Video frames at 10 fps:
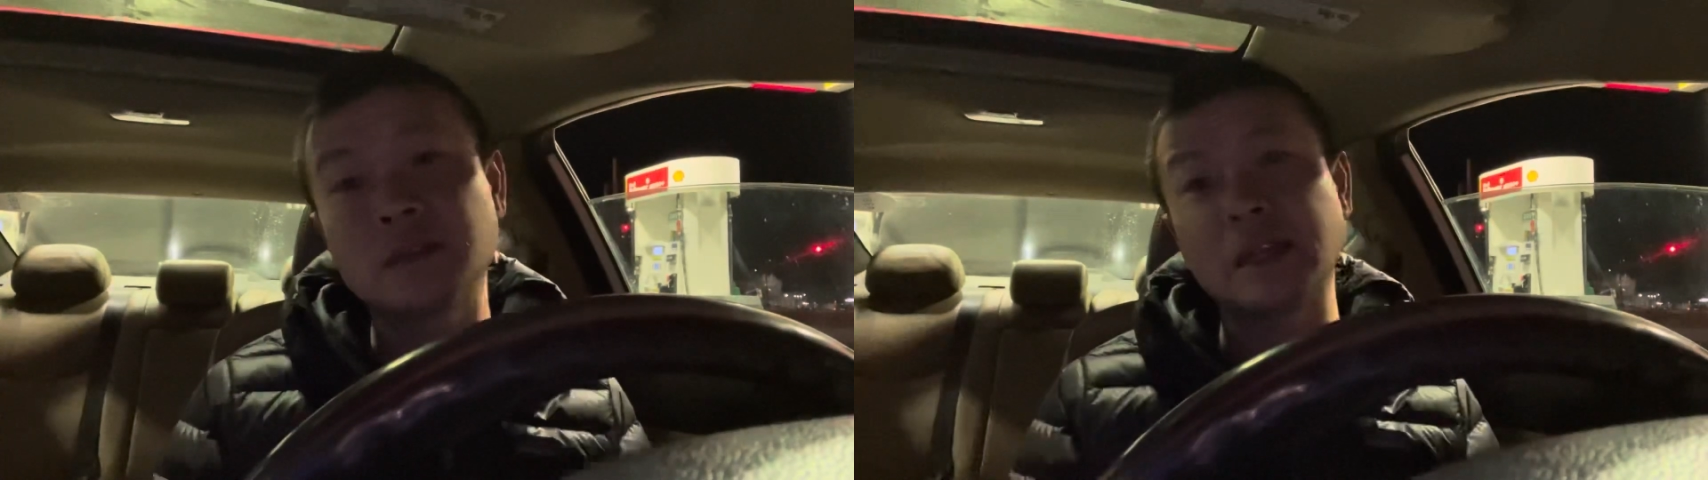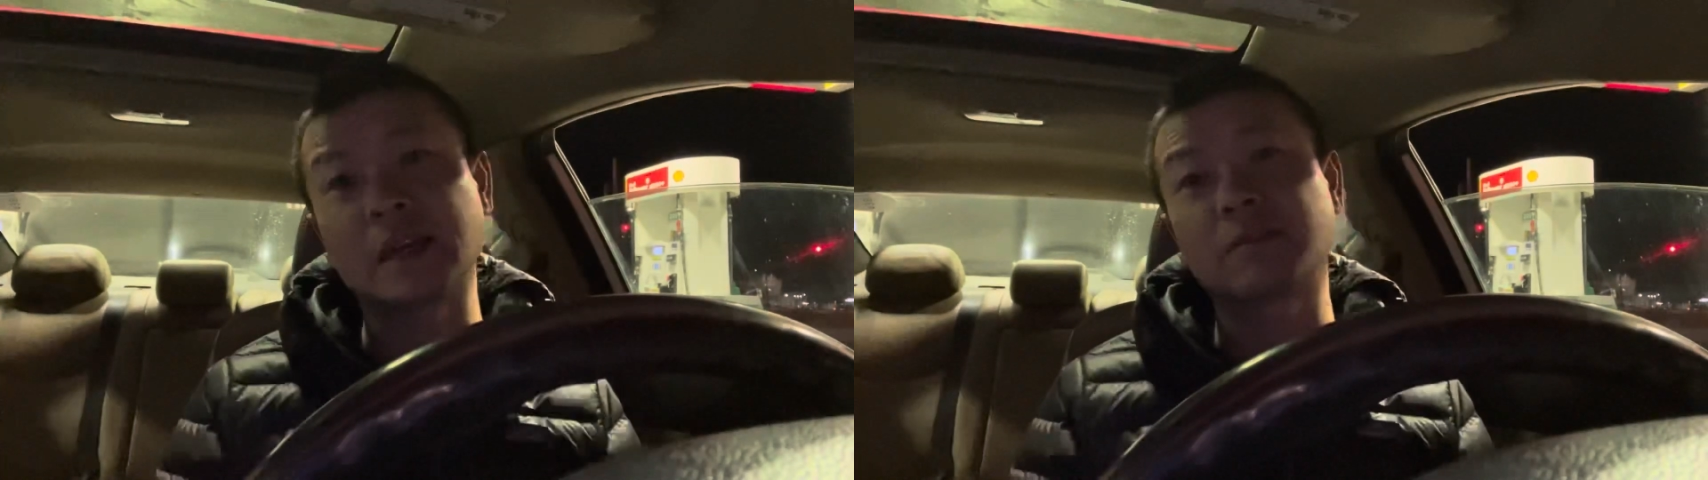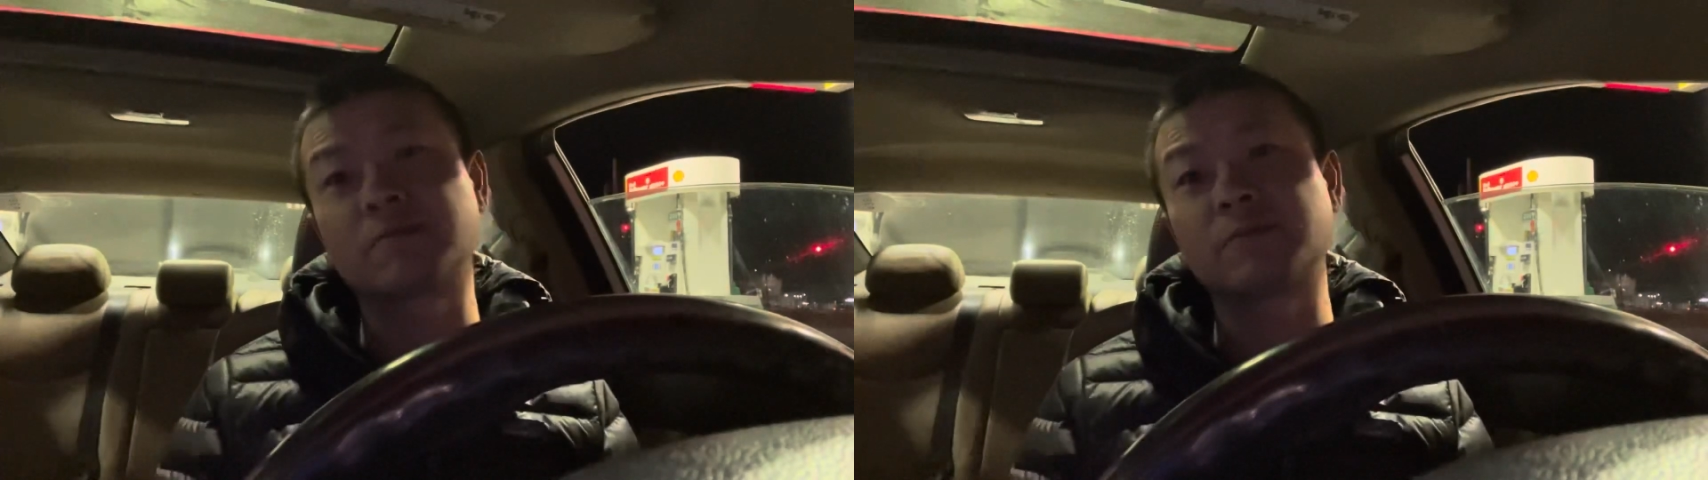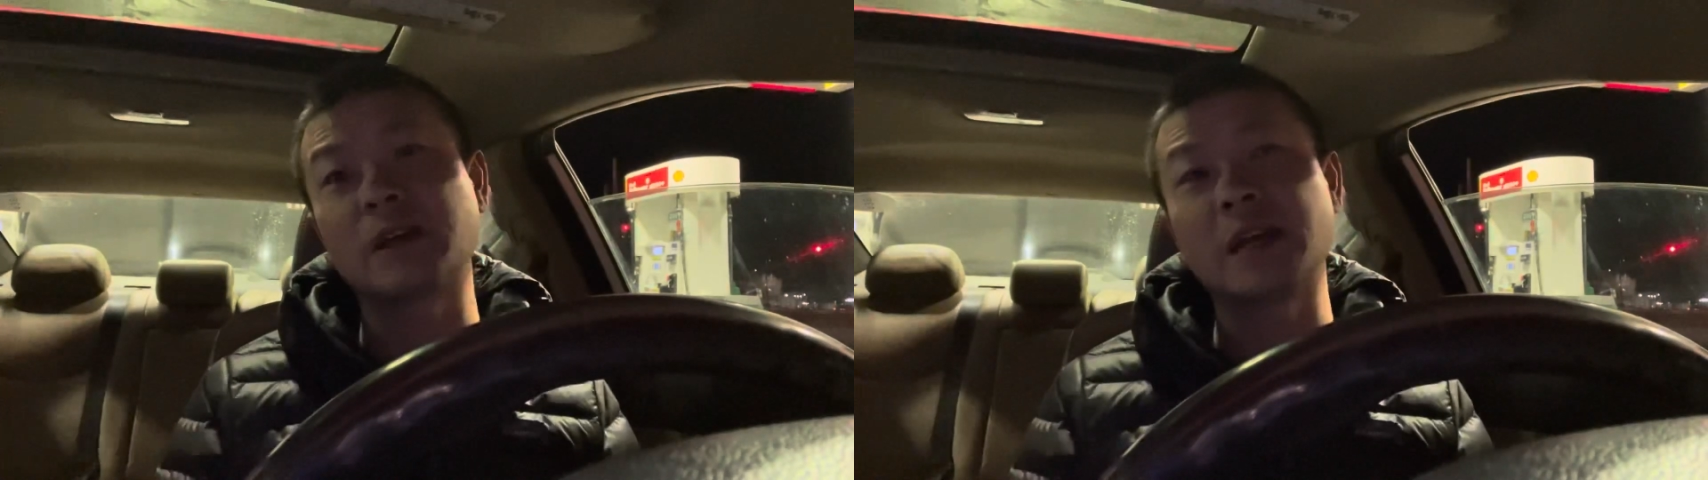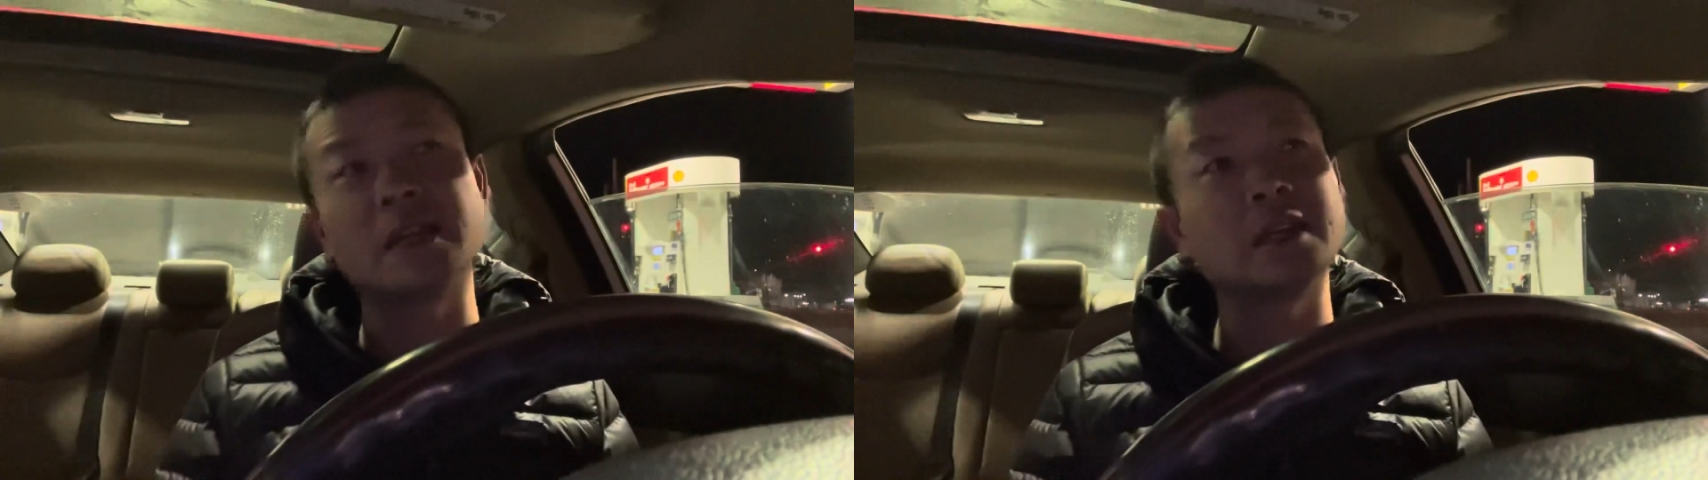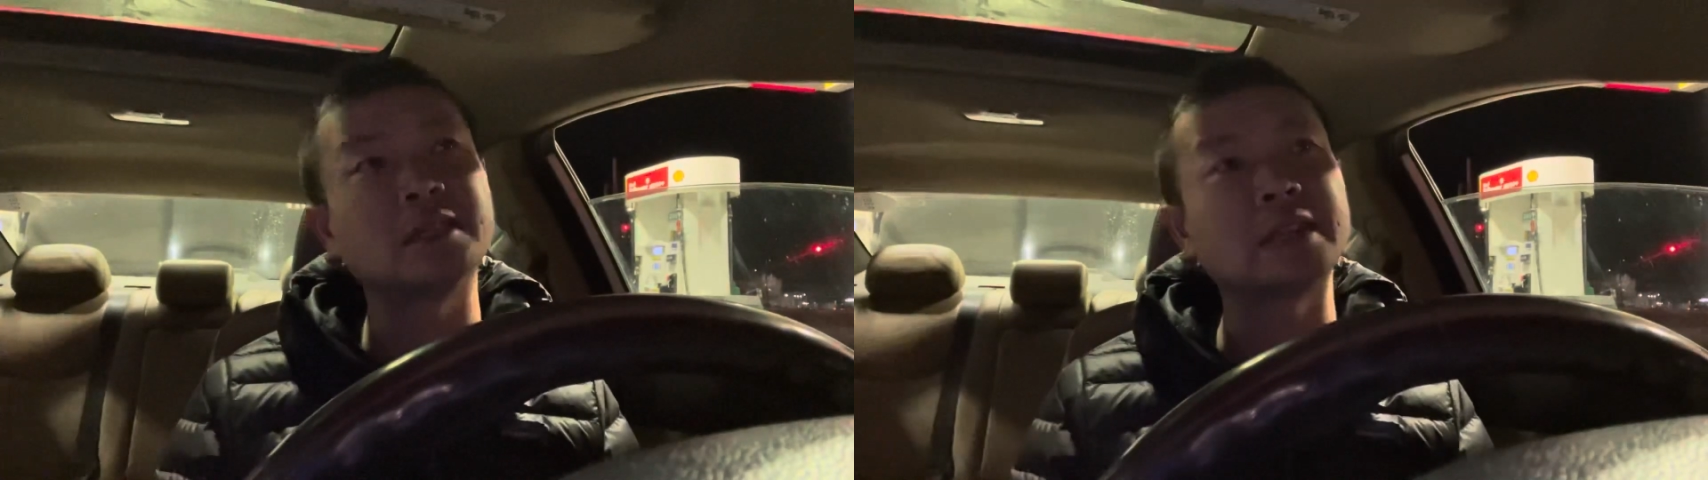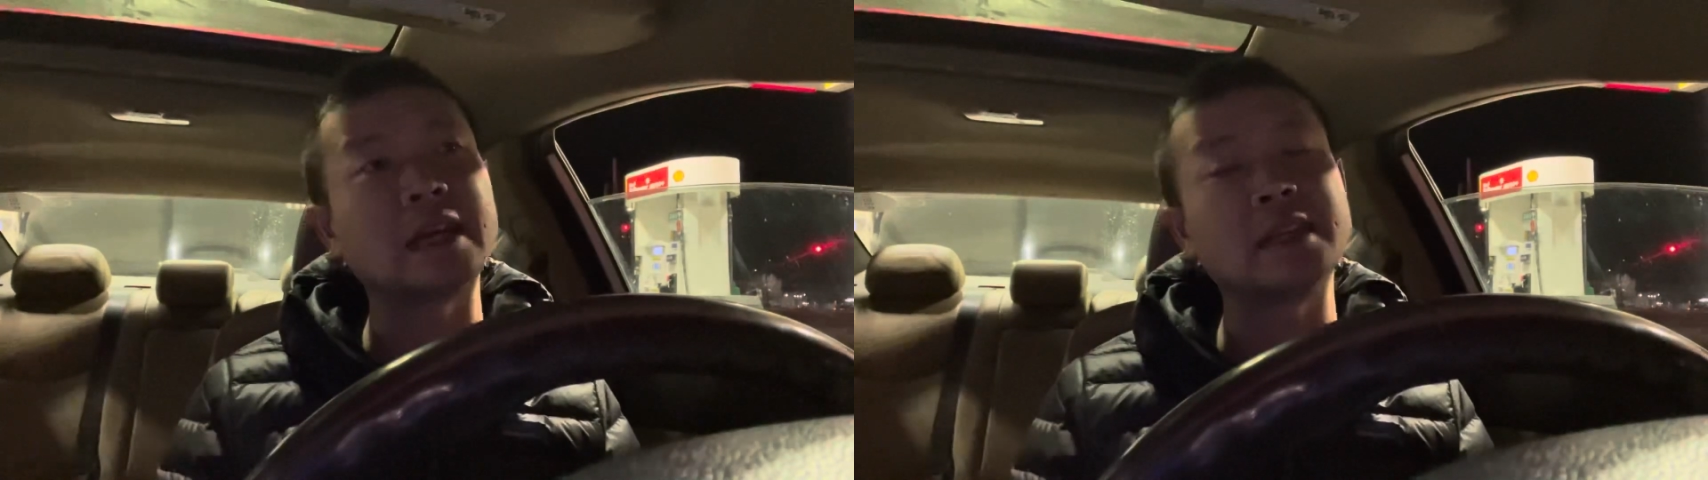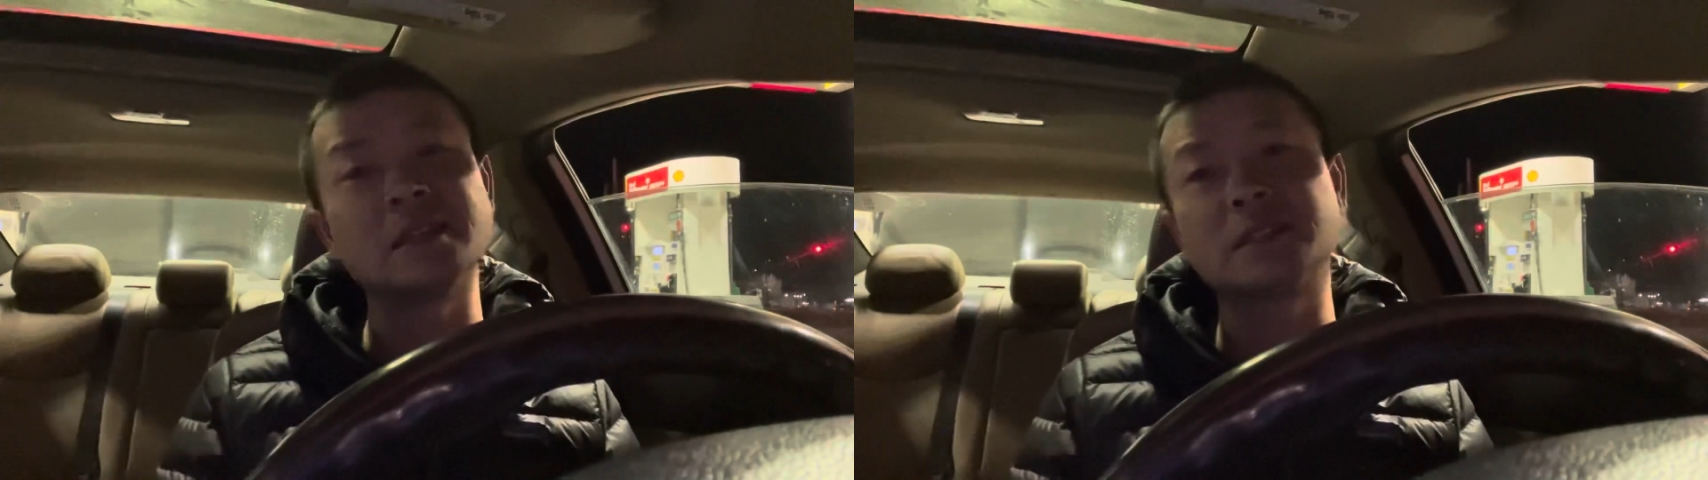like Friday,
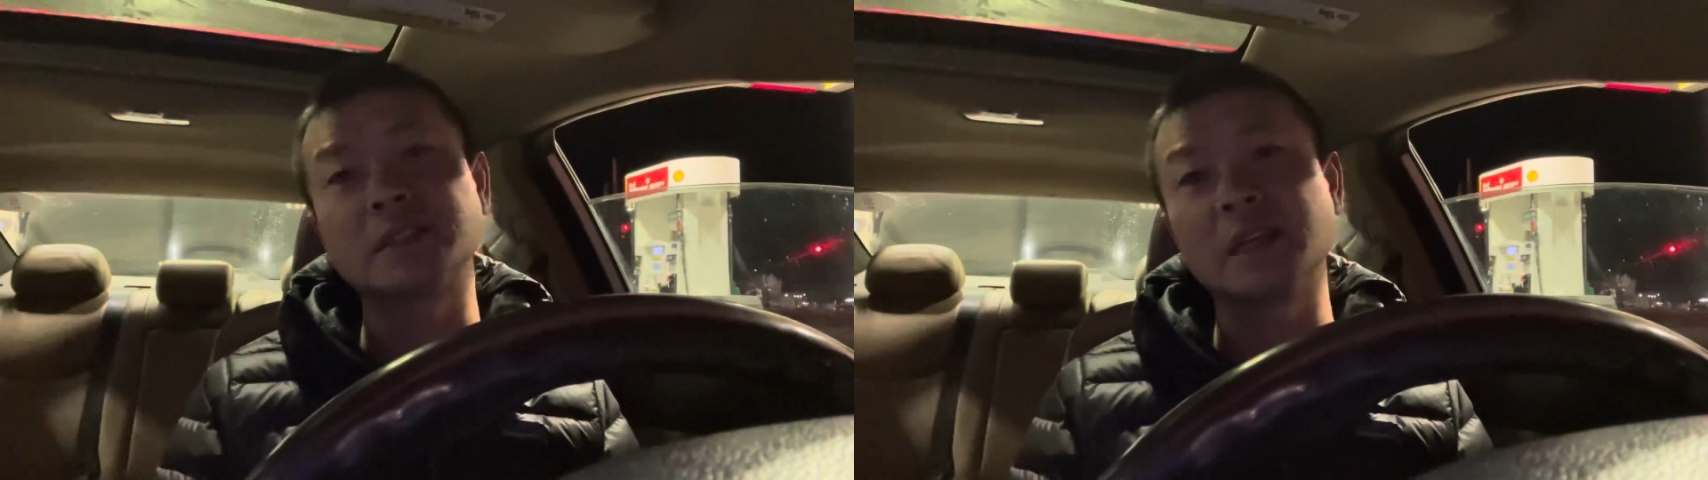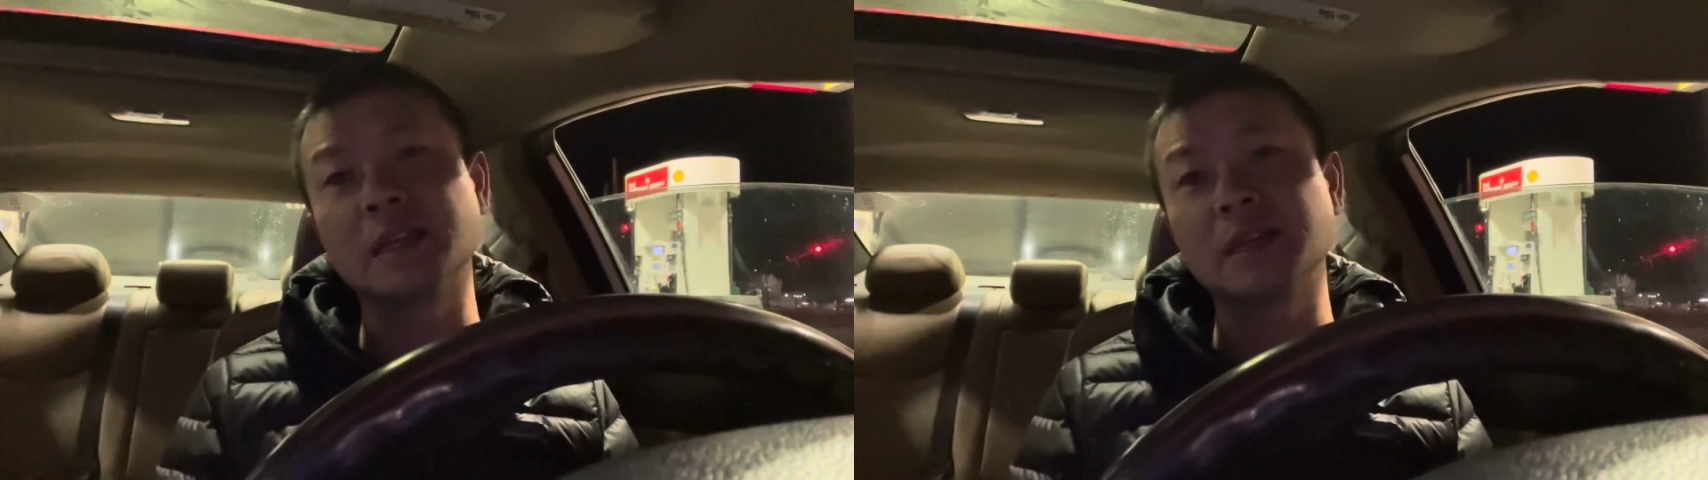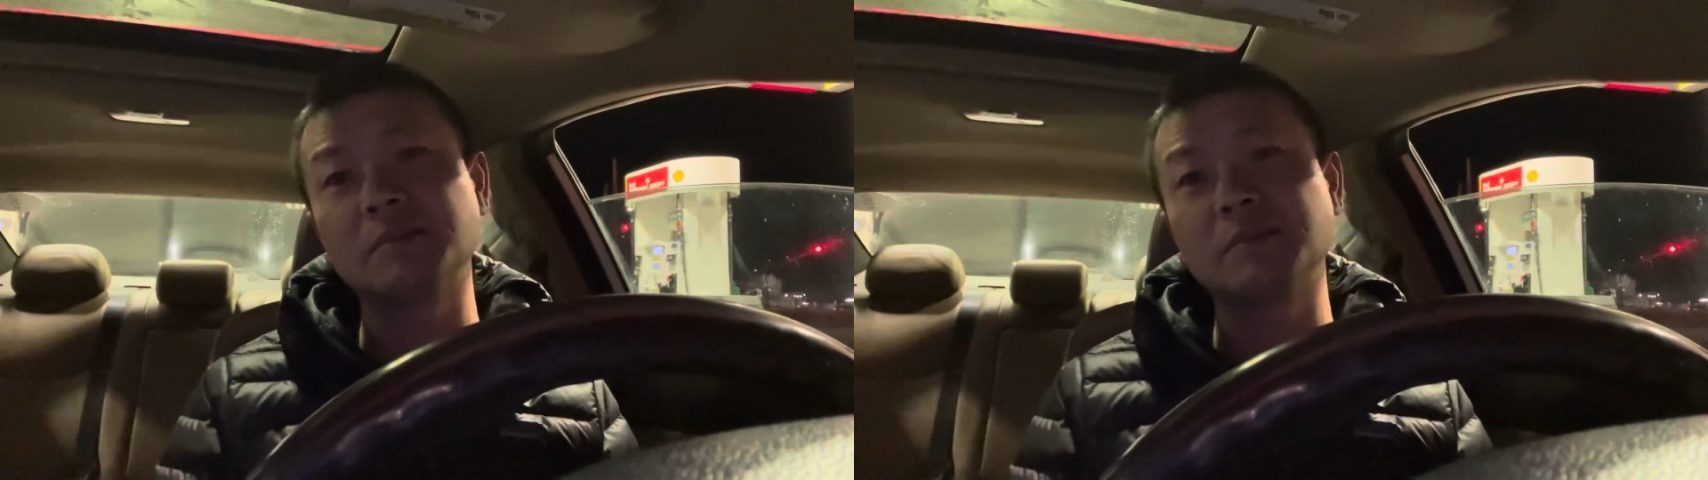Saturday, and Sunday.